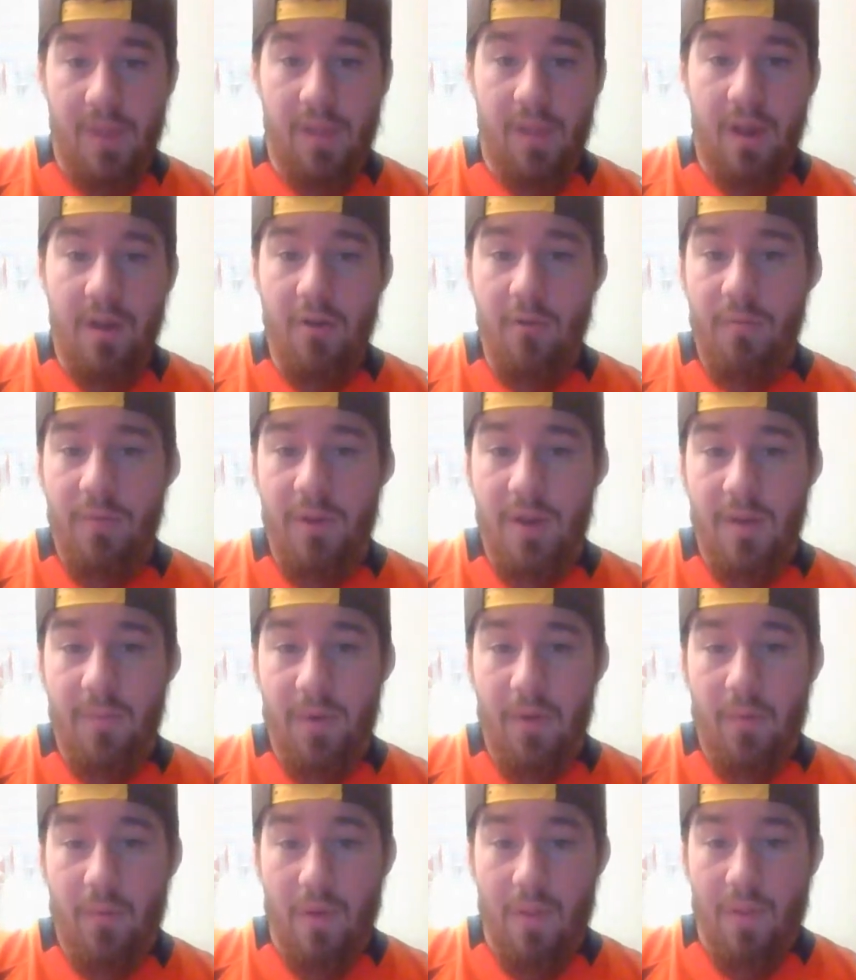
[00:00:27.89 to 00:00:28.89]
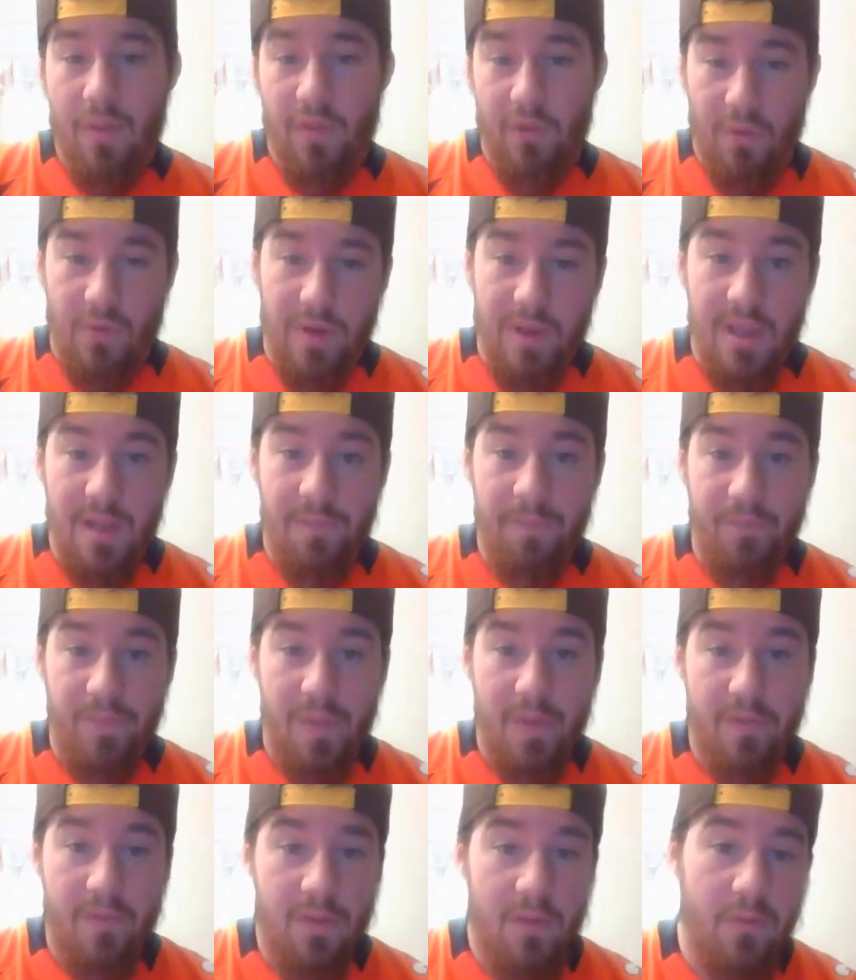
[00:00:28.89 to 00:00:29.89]
Line opened up at 130
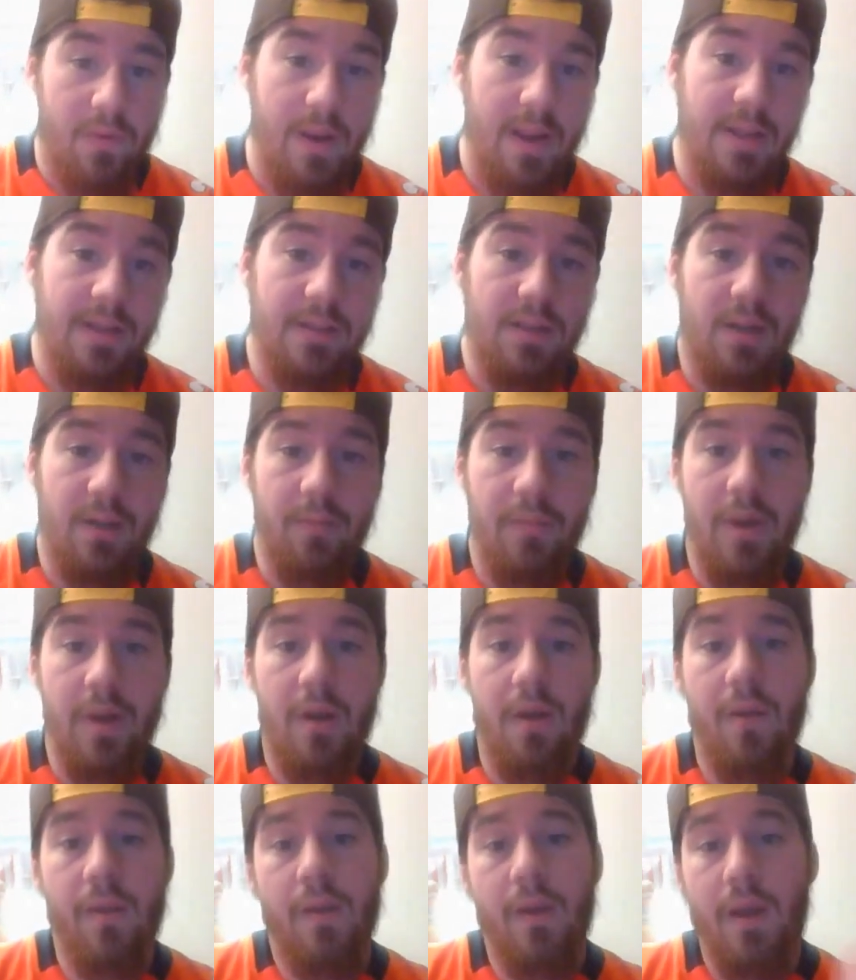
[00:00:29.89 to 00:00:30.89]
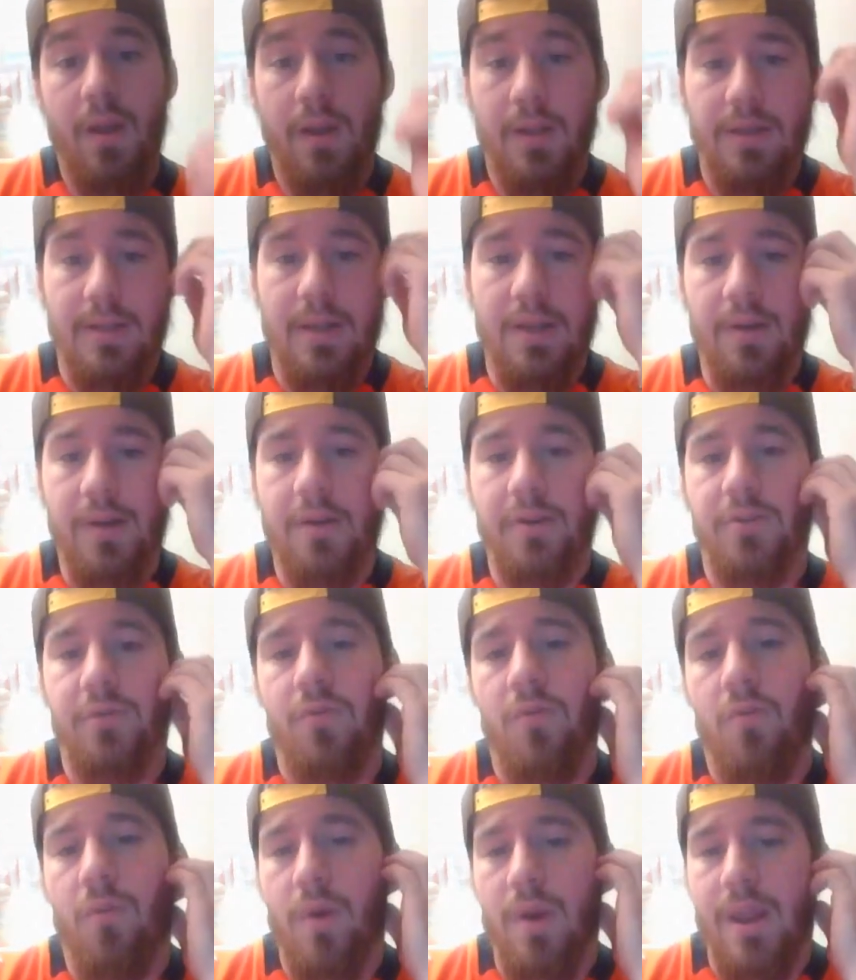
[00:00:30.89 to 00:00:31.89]
for the Rays on Bet Online. It's now down to
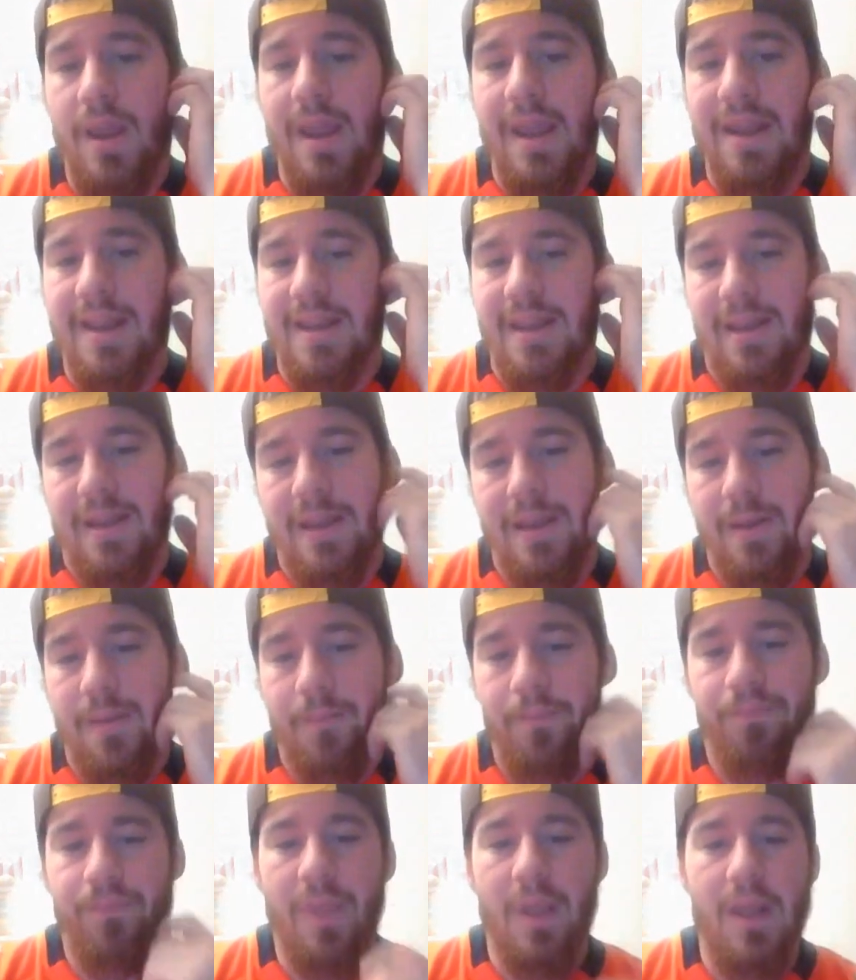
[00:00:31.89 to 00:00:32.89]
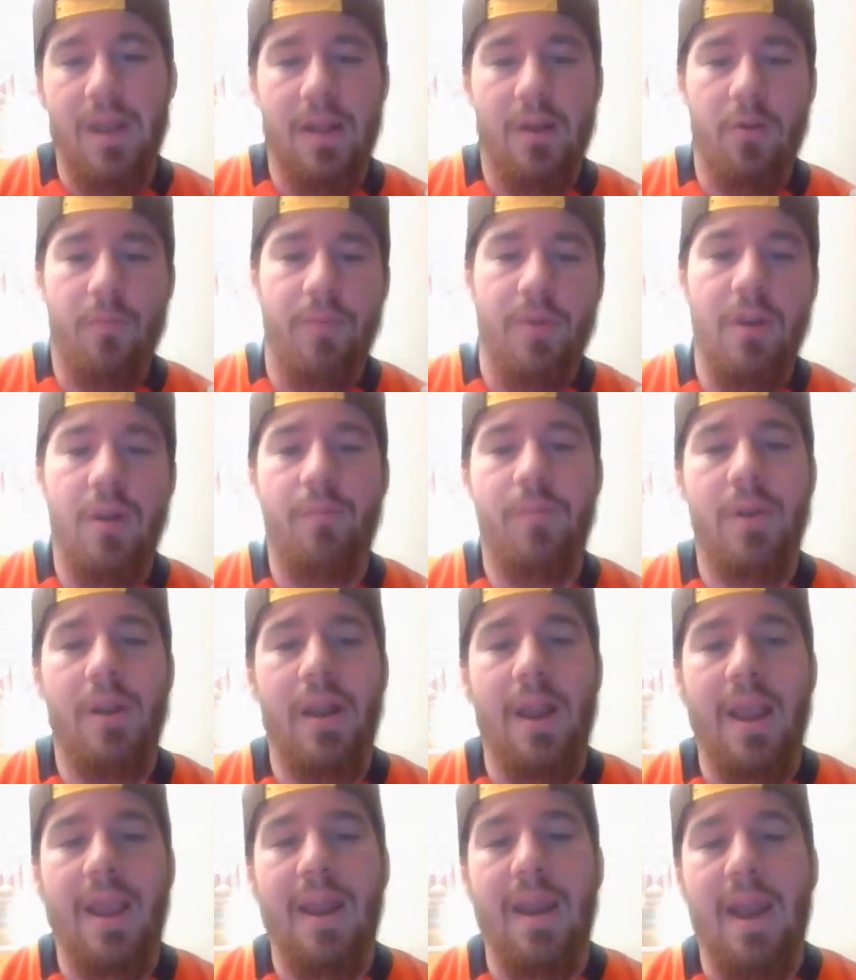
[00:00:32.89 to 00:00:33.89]
a 118, and it opened up at
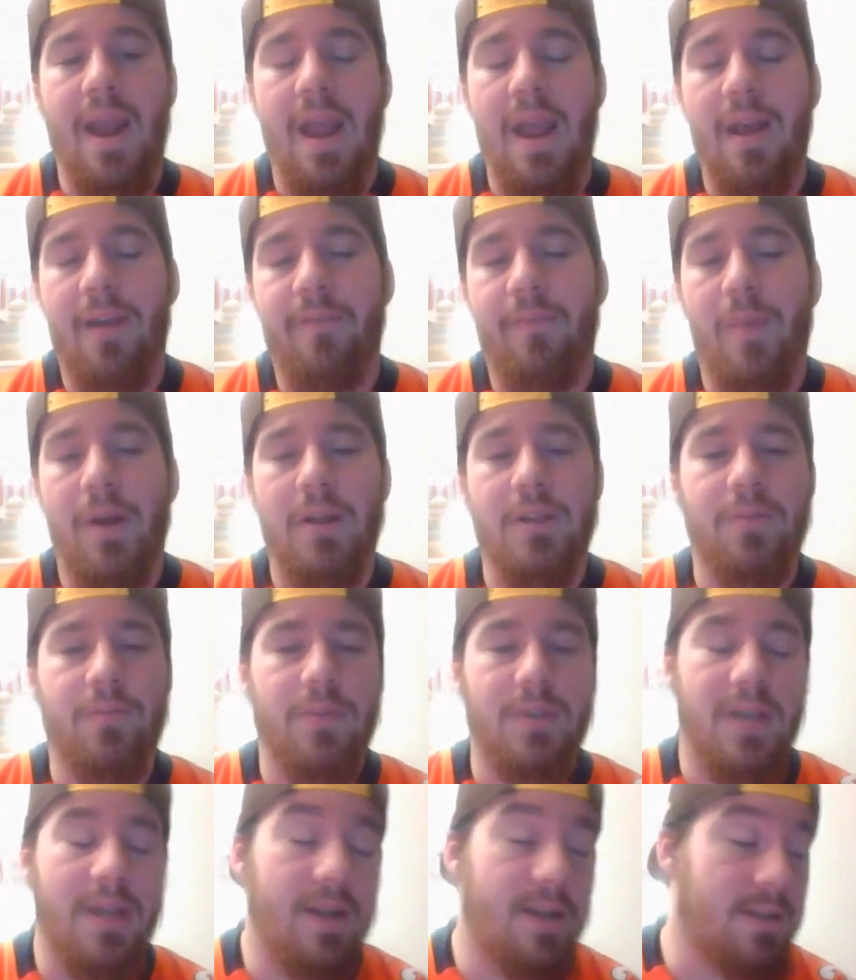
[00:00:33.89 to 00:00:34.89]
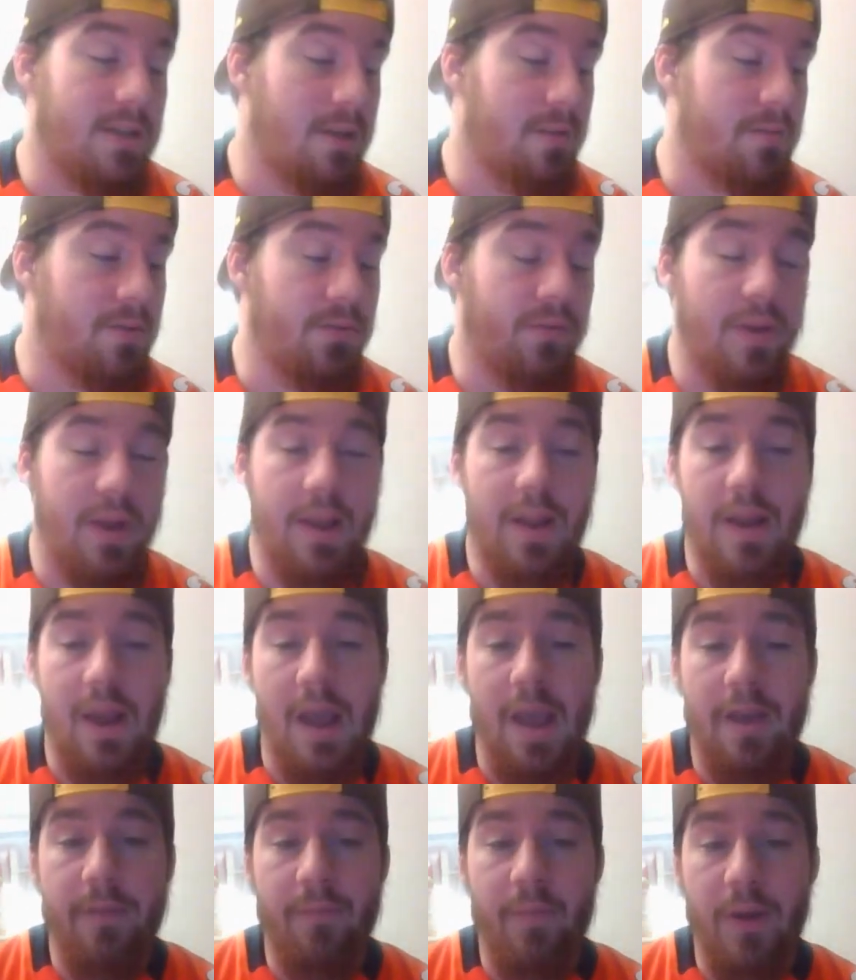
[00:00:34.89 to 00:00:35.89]
an 8.5 minus 110. It's up to an
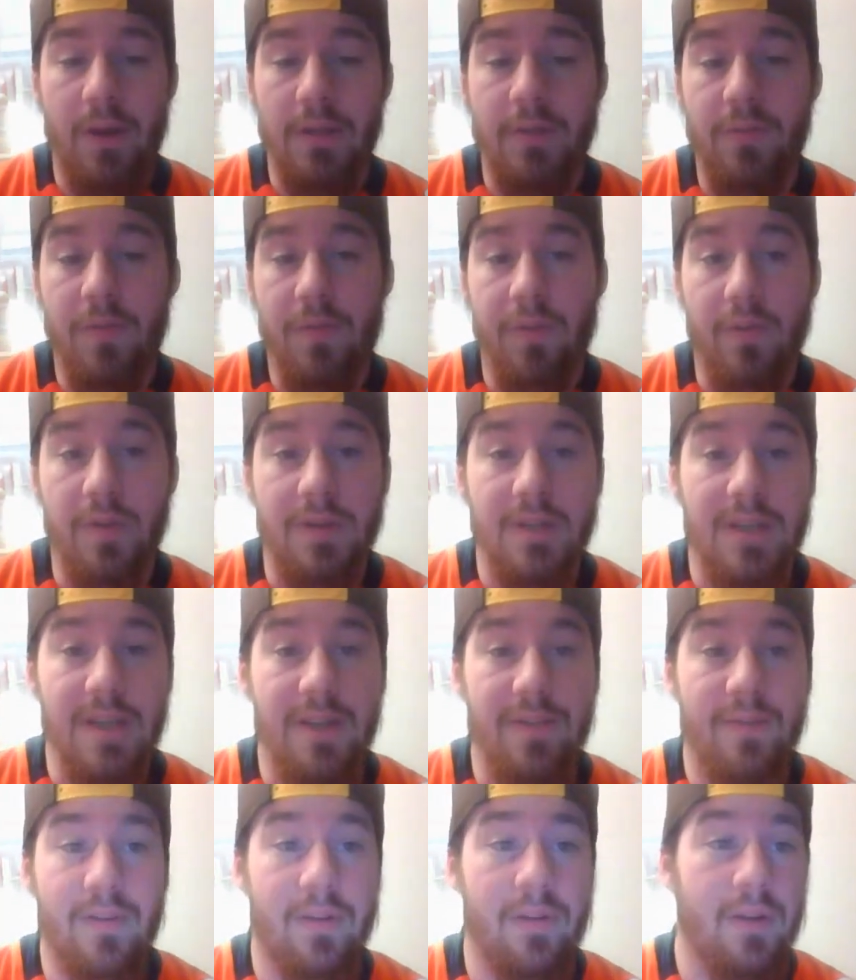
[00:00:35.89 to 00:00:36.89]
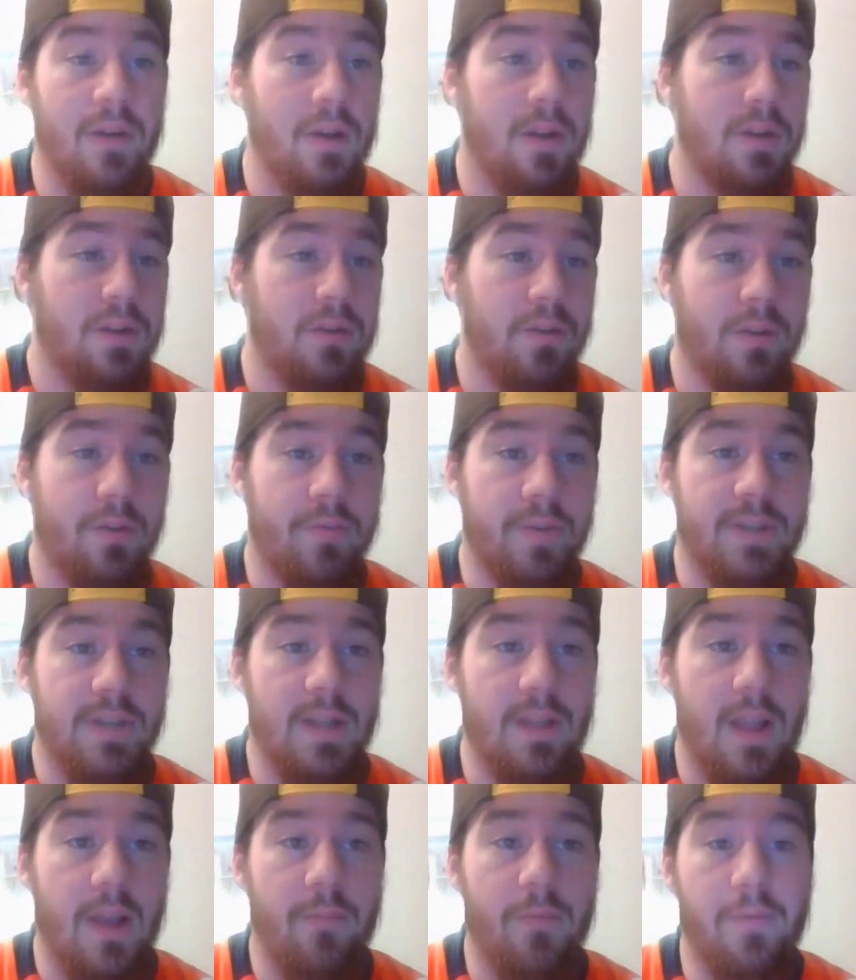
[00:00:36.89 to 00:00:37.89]
8.5 minus 113. So a 3
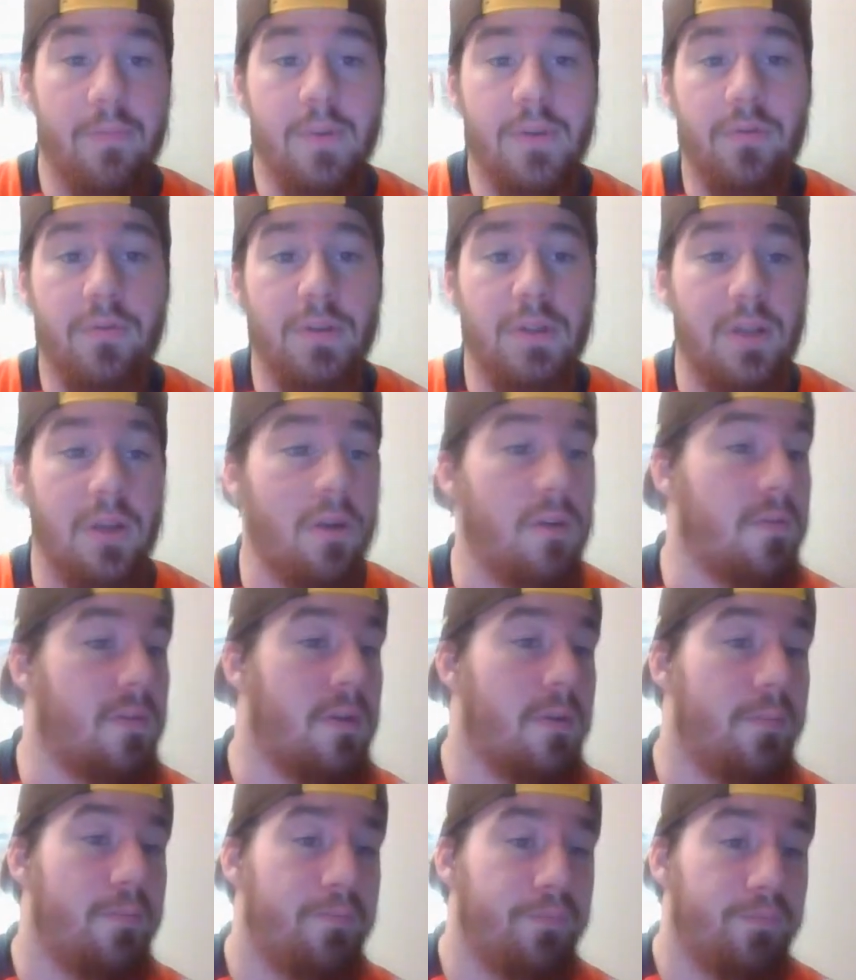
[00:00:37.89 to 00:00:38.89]
cent line movement towards the over